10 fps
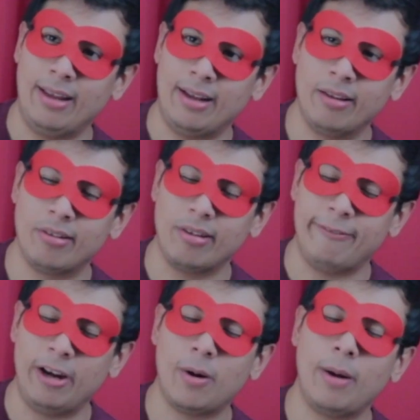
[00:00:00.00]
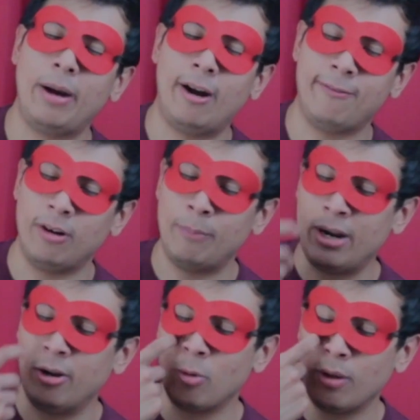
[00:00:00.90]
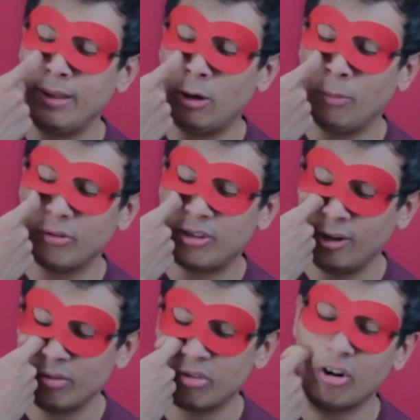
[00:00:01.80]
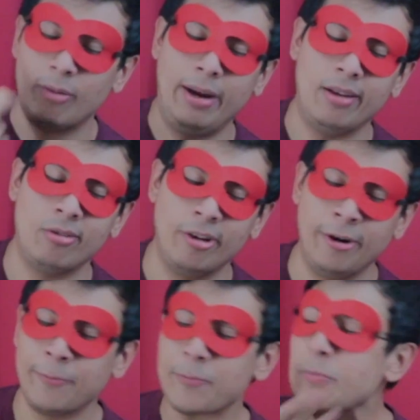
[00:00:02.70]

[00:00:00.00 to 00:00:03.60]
like, this is a very powerful albino gorilla that almost killed Starman, so